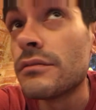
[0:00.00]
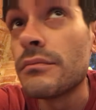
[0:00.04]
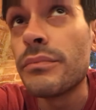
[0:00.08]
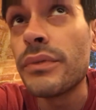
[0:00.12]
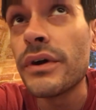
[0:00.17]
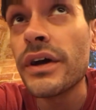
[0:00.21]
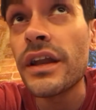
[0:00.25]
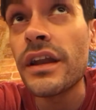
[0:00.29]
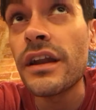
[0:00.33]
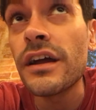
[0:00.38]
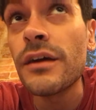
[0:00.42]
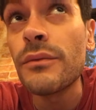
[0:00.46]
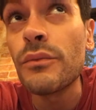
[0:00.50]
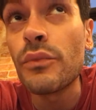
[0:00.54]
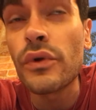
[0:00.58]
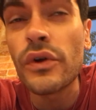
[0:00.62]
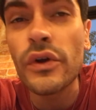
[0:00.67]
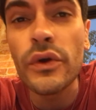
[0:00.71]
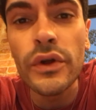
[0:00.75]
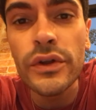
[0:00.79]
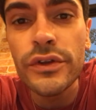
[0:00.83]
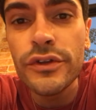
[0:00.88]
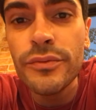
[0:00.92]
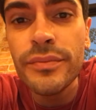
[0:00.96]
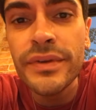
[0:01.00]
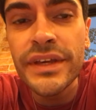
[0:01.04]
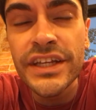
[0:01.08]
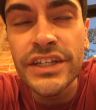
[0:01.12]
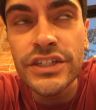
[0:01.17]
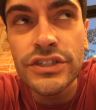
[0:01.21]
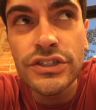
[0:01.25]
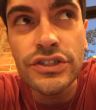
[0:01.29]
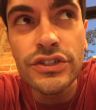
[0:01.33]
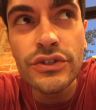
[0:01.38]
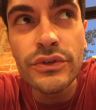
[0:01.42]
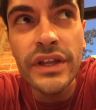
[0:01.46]
But um, we're going to be
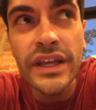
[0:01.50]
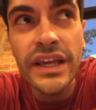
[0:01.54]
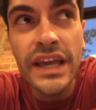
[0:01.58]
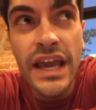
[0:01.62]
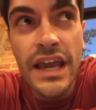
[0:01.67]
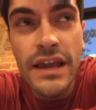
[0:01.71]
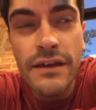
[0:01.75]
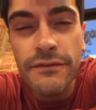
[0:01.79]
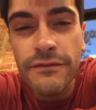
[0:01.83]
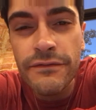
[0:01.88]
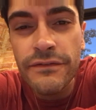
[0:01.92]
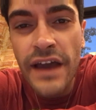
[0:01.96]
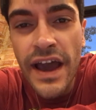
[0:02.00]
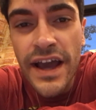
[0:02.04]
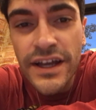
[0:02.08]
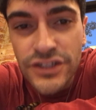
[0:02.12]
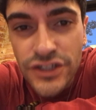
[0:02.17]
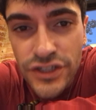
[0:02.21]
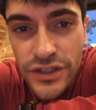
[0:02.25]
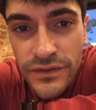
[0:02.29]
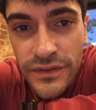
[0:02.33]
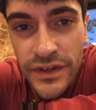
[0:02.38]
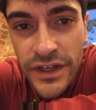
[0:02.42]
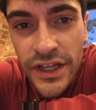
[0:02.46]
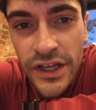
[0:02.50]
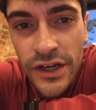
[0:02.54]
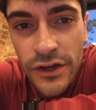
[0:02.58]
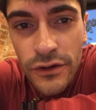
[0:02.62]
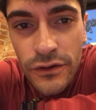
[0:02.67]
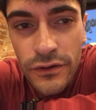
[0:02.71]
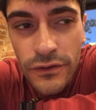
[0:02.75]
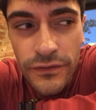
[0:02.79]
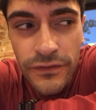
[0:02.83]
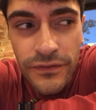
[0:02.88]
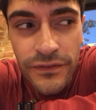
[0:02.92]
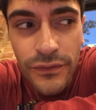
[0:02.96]
shooting a fashion
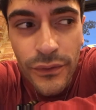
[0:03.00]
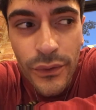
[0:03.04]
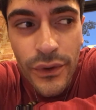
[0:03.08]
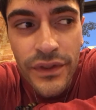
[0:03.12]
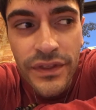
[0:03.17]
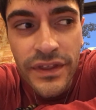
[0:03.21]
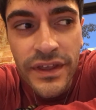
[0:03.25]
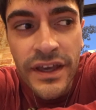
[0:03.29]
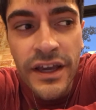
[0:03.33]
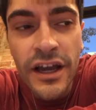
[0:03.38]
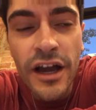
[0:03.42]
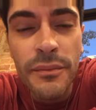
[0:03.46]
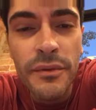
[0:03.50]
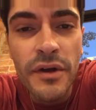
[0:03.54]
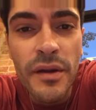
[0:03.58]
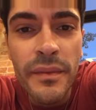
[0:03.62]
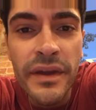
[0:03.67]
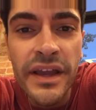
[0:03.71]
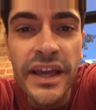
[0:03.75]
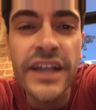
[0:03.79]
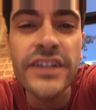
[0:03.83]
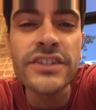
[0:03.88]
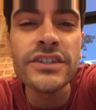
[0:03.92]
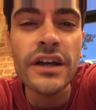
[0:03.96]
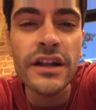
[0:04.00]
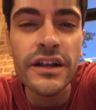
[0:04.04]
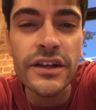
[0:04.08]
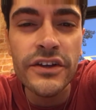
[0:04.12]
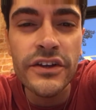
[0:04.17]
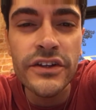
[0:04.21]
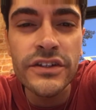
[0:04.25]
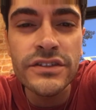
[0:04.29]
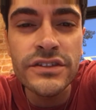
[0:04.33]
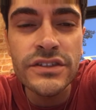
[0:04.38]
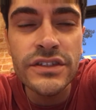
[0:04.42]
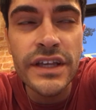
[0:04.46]
video for the upcoming Exotic
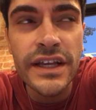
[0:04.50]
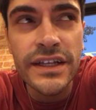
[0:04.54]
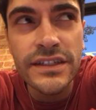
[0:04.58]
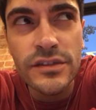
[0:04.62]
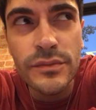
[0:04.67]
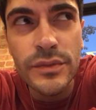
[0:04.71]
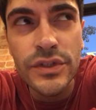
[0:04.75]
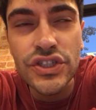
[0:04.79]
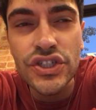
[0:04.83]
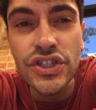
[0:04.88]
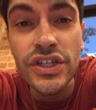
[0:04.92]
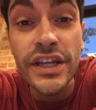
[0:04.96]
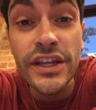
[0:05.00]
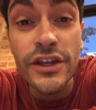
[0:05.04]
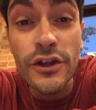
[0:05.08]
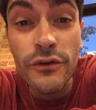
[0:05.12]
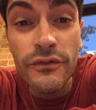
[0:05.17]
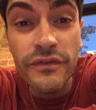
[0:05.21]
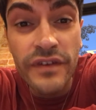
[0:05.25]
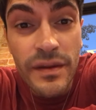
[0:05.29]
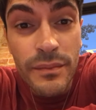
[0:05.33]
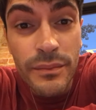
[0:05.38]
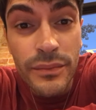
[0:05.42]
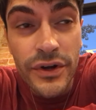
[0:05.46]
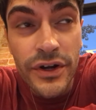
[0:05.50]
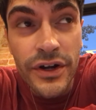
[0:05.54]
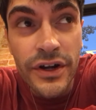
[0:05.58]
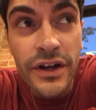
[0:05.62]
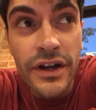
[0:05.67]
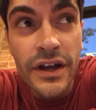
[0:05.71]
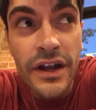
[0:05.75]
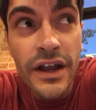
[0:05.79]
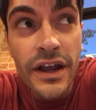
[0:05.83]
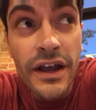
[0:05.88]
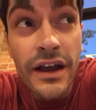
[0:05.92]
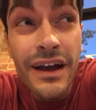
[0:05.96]
Goods exhibition in November.
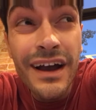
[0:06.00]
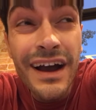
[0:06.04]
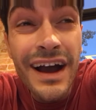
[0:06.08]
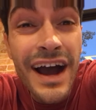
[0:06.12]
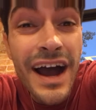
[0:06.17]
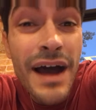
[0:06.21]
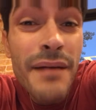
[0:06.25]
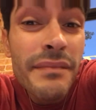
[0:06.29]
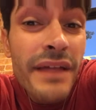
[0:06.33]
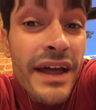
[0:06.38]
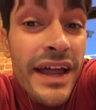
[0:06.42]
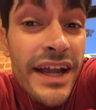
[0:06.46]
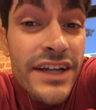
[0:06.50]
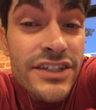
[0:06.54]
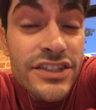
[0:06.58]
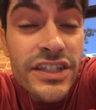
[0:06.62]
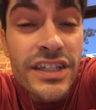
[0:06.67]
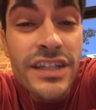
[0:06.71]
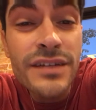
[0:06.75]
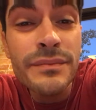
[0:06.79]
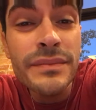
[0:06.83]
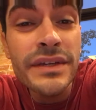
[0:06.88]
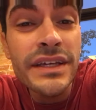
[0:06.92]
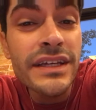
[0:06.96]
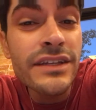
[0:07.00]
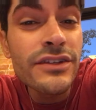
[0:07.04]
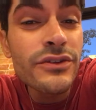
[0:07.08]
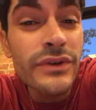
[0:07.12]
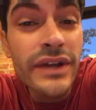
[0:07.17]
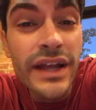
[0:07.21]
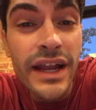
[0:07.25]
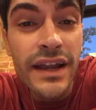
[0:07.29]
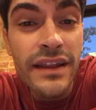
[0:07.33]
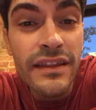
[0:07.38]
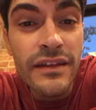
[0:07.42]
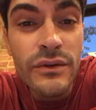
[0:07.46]
I'm not actually going to be
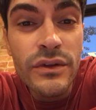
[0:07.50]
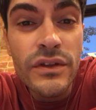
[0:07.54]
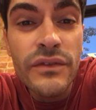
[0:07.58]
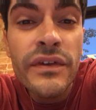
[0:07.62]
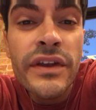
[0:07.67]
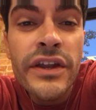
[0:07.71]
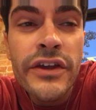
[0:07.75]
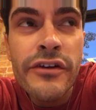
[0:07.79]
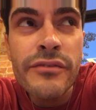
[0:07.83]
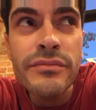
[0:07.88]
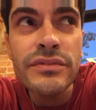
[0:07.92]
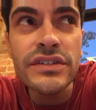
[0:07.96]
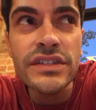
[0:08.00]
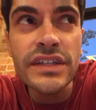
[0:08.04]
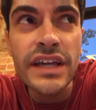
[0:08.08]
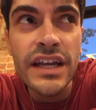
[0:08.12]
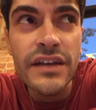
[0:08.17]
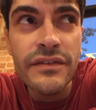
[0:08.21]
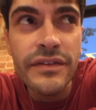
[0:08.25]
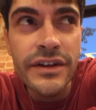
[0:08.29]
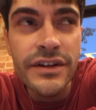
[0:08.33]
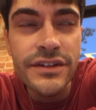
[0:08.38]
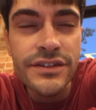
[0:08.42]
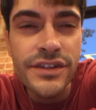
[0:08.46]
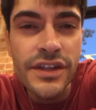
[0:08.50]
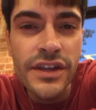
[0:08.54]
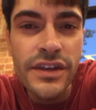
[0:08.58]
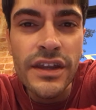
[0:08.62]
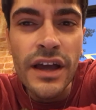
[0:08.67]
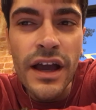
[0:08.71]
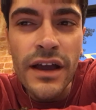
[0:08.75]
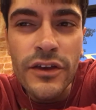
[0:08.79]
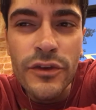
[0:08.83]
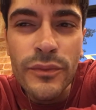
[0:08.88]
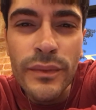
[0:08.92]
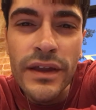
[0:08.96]
doing anything with the video, I'm just kind of here to
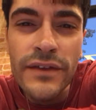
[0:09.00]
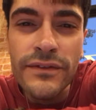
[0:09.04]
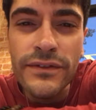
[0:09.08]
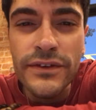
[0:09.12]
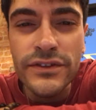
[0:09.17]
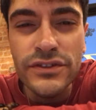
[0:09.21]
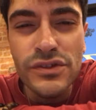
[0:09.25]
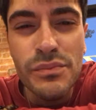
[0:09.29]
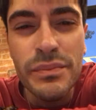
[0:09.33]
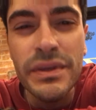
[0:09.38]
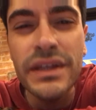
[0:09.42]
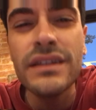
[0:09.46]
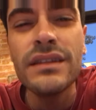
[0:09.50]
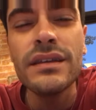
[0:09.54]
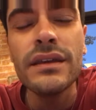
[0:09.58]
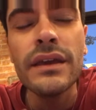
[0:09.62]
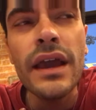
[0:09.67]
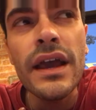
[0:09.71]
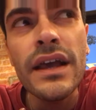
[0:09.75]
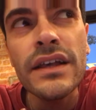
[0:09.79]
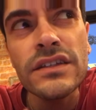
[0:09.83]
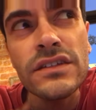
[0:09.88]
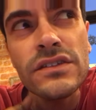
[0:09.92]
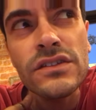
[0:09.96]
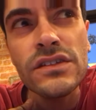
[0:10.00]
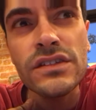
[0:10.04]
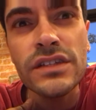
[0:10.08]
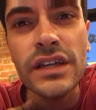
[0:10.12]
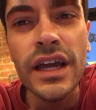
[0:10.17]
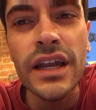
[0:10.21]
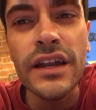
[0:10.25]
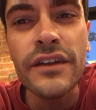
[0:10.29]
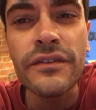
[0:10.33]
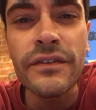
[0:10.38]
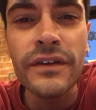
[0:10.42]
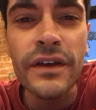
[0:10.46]
document for some BTS, just
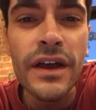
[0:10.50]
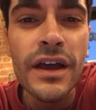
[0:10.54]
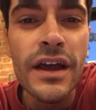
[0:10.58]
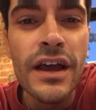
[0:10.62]
kind of